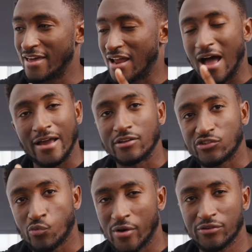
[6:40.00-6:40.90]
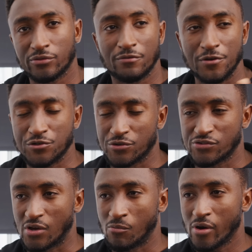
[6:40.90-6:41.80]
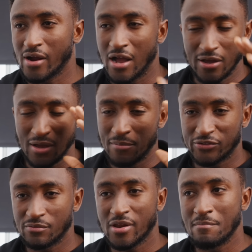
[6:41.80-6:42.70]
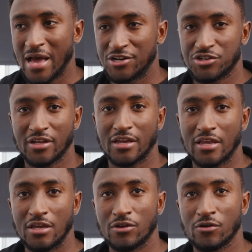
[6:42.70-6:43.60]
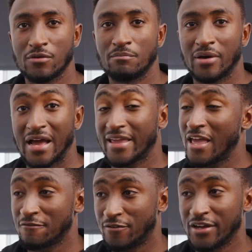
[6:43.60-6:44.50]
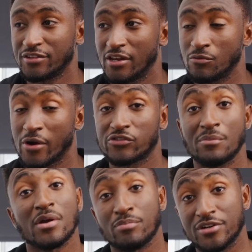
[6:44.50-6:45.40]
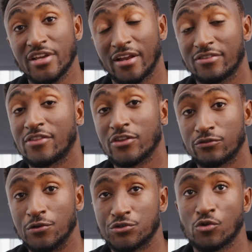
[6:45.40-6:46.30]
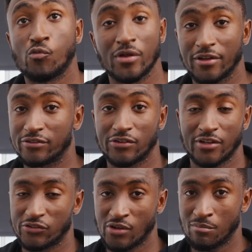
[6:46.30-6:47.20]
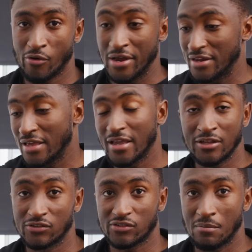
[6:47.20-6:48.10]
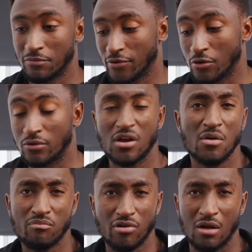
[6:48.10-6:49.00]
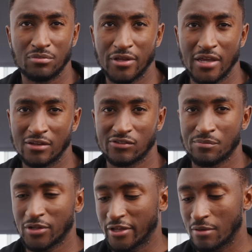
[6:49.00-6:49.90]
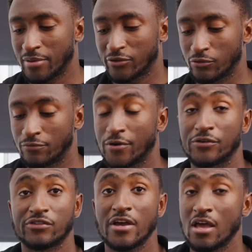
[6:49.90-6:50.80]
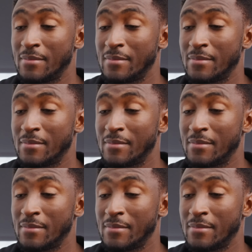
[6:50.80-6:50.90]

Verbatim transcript: And I could swear this is a feature somewhere. I, I, must have been imagining a keynote, but I can't find it anywhere. So I'm going to predict that this feature will exist at some point in some phone probably in something like a Pixel first.